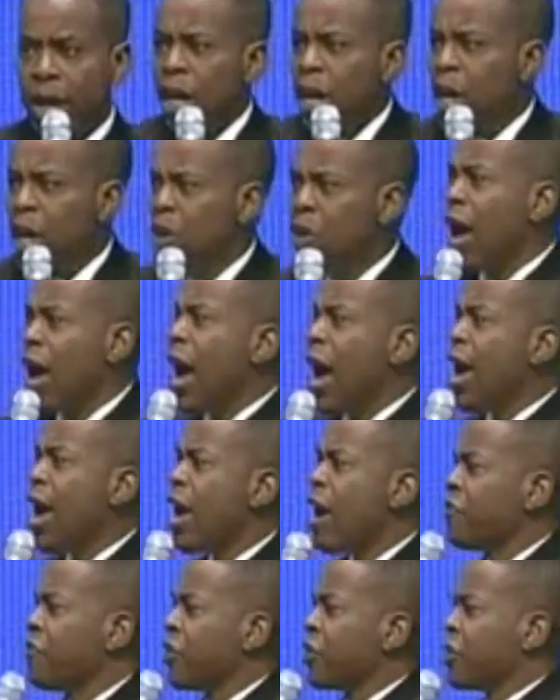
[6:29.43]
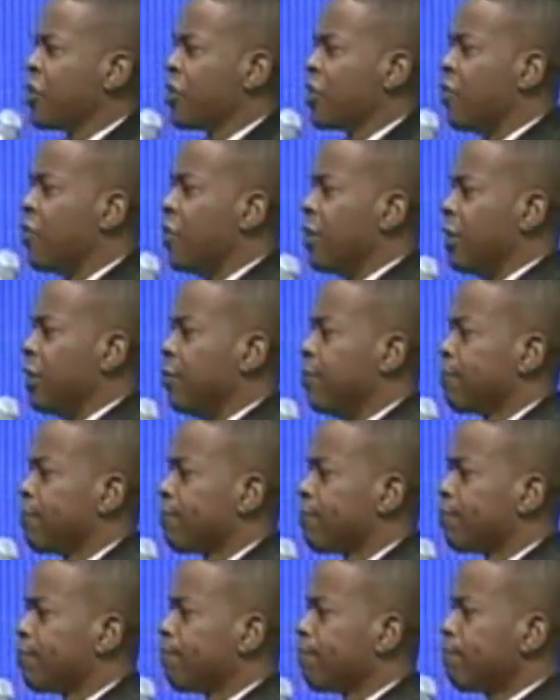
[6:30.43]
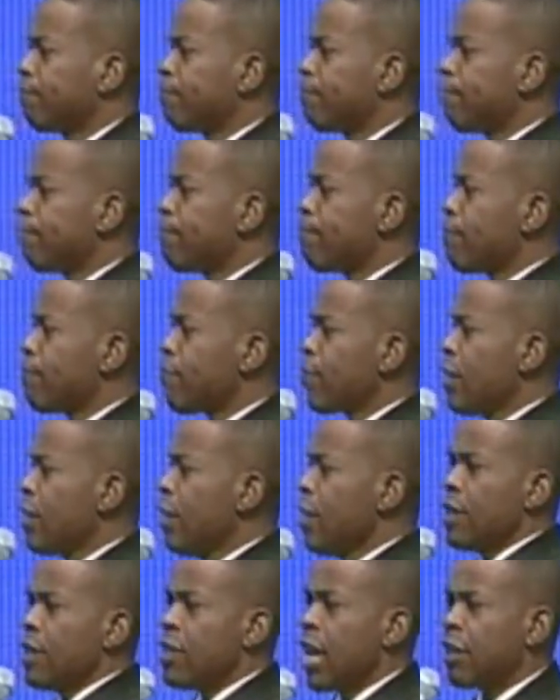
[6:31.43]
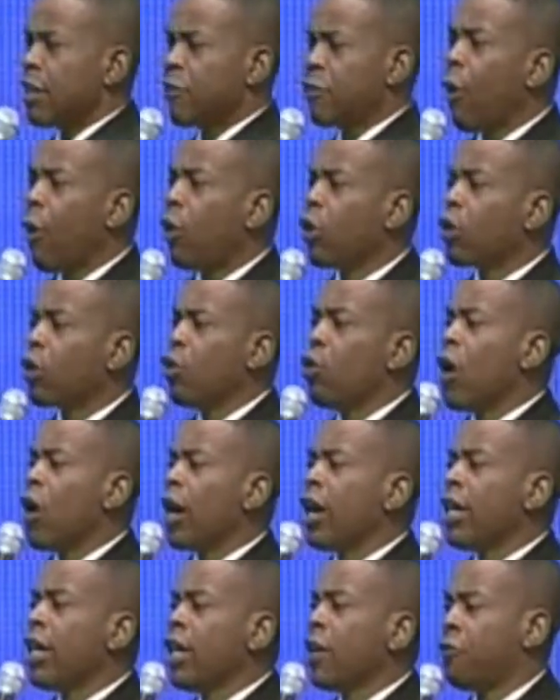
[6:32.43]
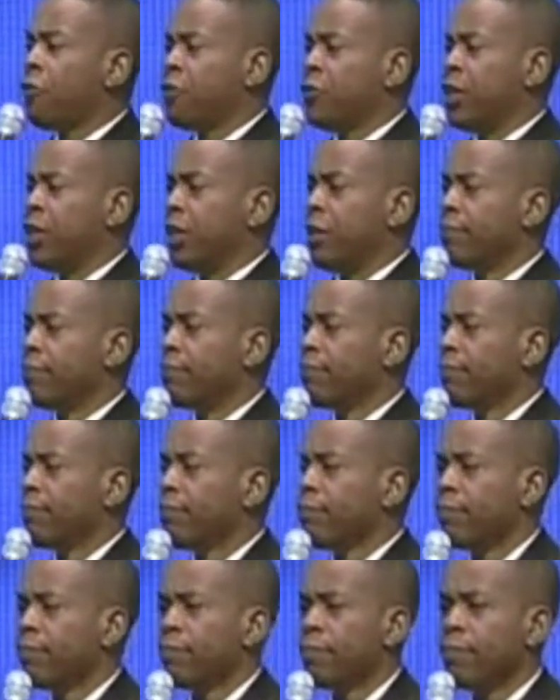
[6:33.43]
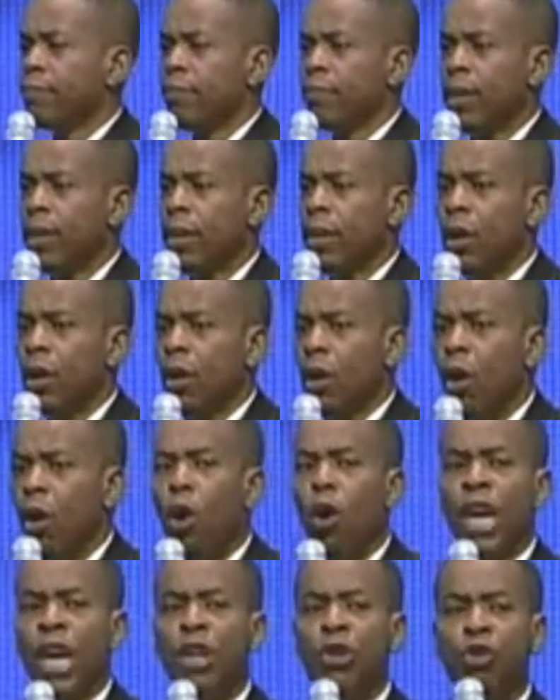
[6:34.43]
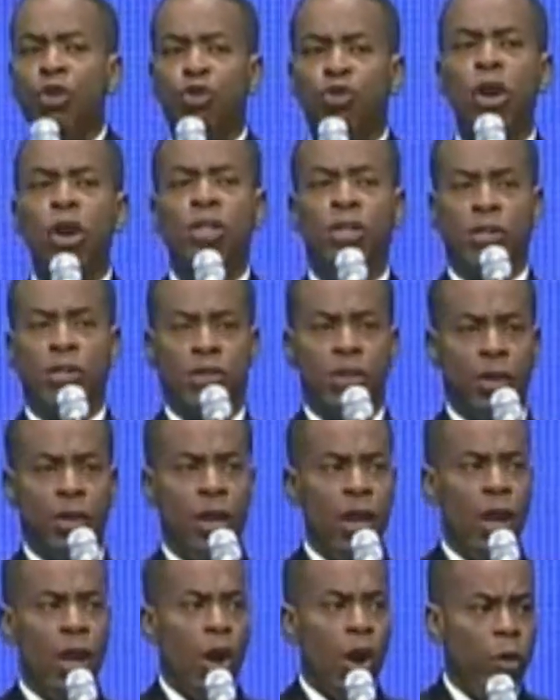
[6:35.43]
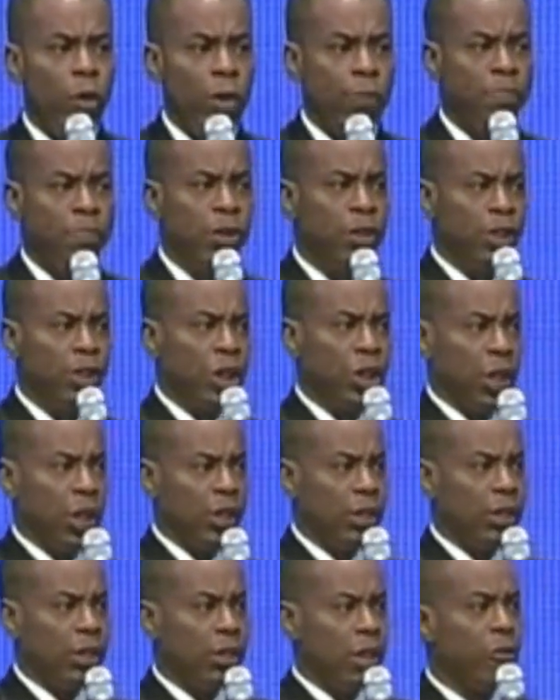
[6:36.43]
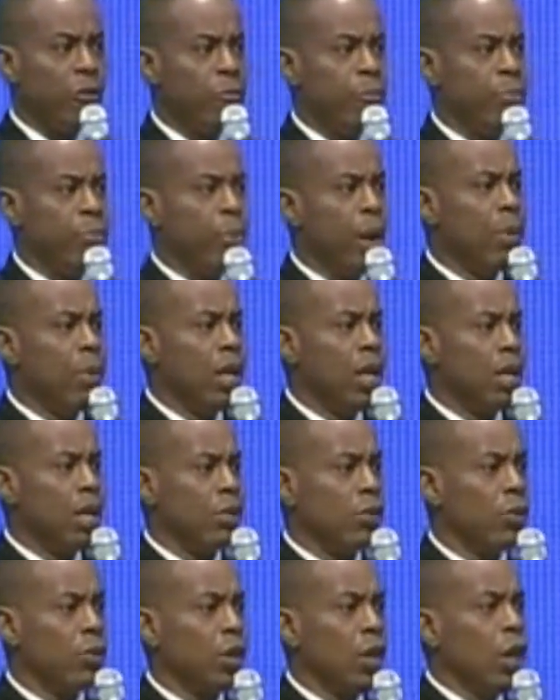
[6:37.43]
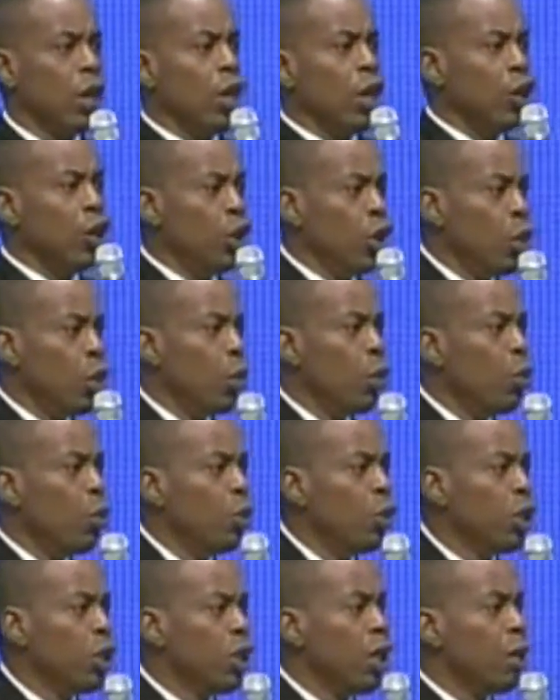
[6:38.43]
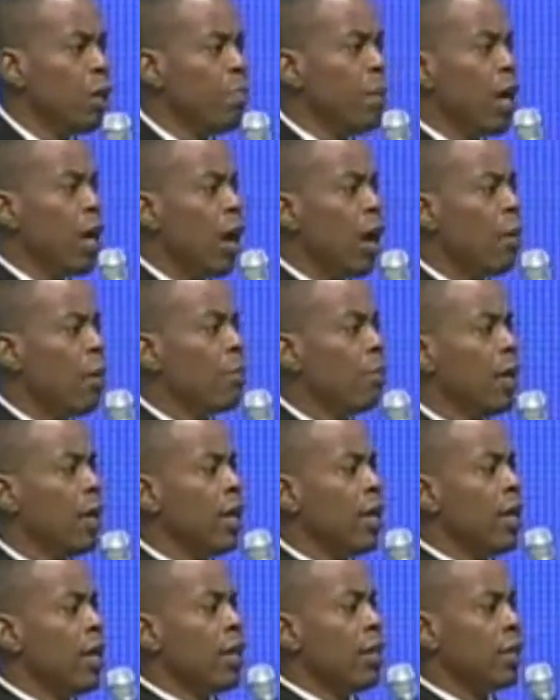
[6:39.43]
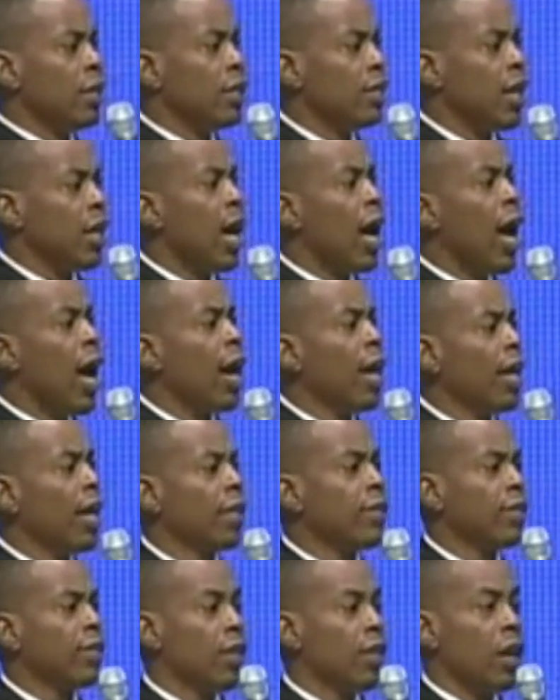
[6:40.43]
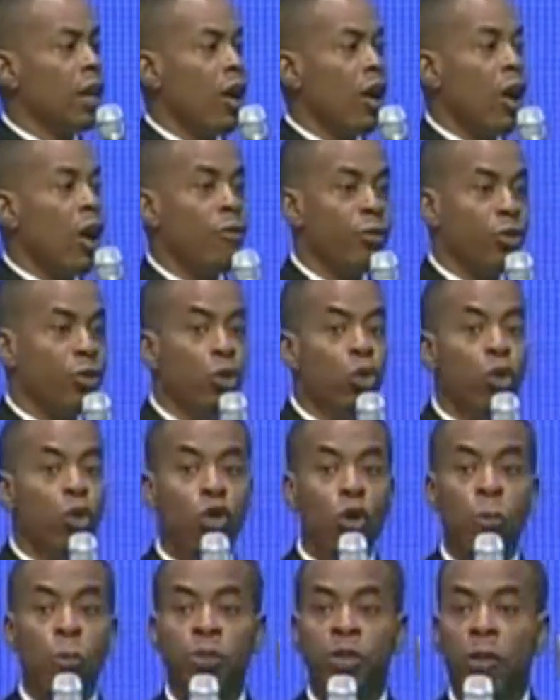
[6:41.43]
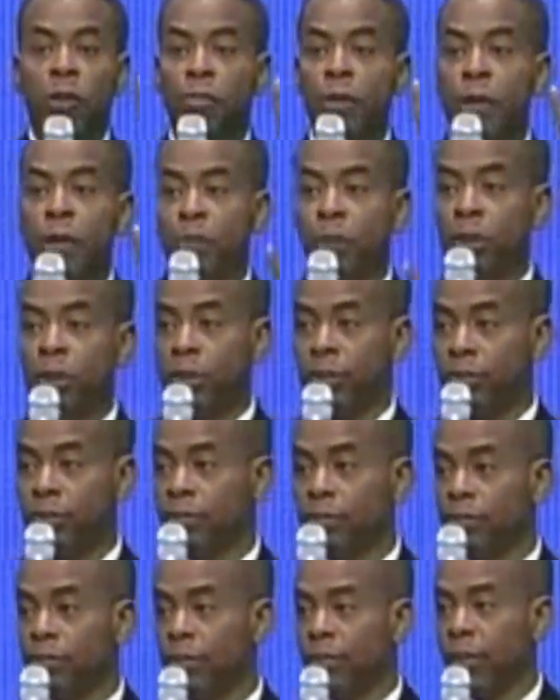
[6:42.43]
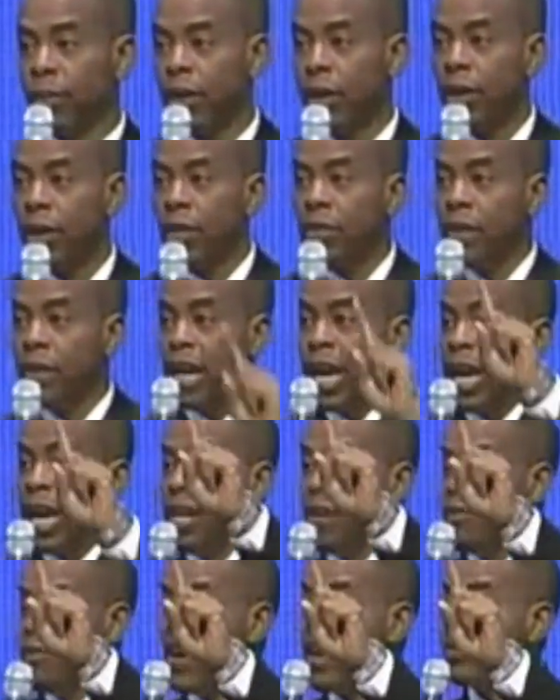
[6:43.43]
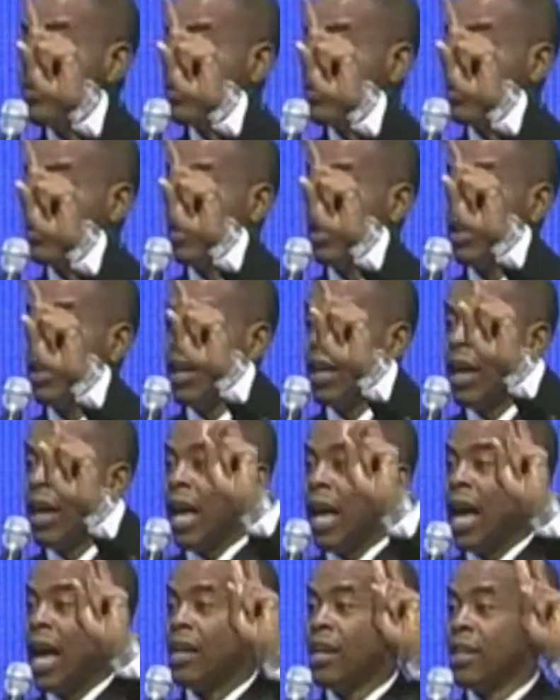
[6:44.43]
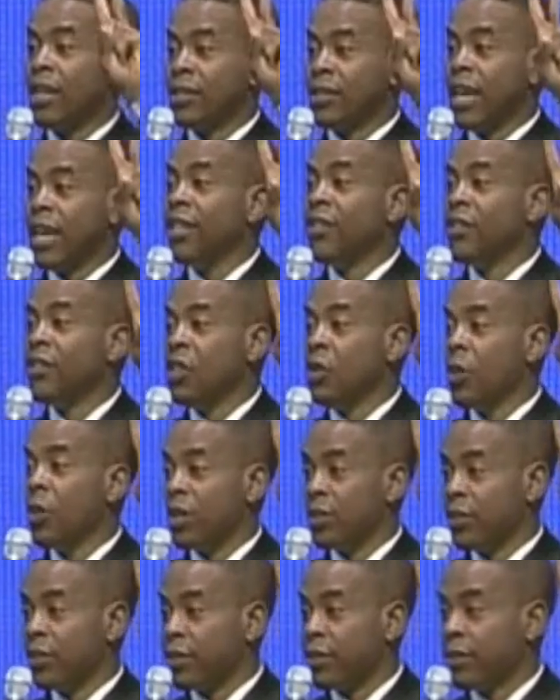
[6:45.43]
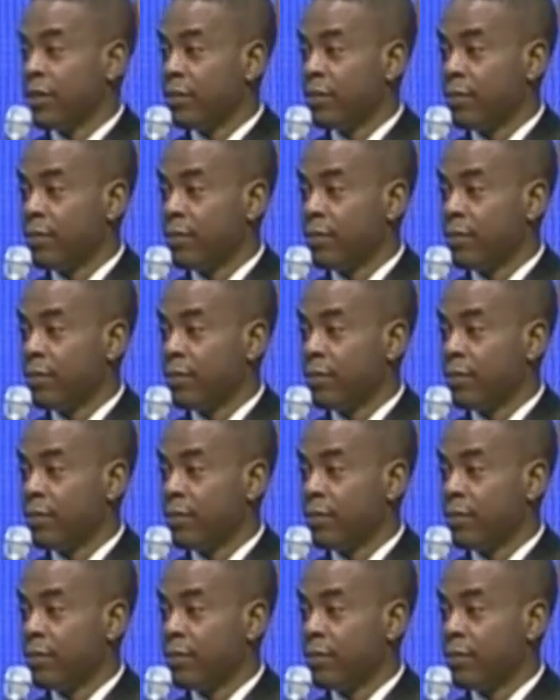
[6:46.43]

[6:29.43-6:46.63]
You know, I have discovered that folk who are gifted or entrusted with positions of prominence usually become the target of two groups of people the envious, and the sensuous.